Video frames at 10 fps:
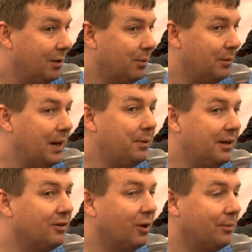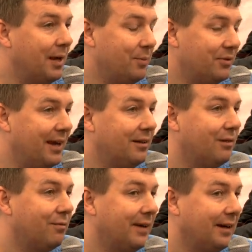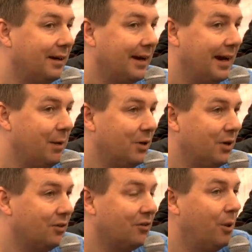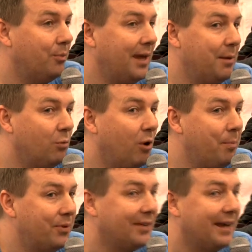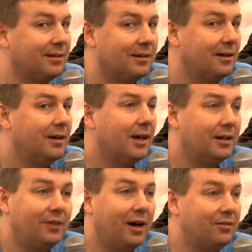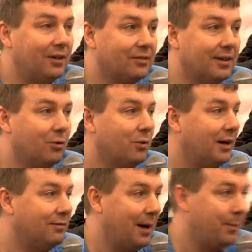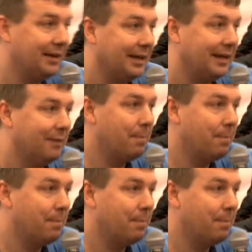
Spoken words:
but the people in the top 10% don't feel okay because the top 1% are rising still quite rapidly.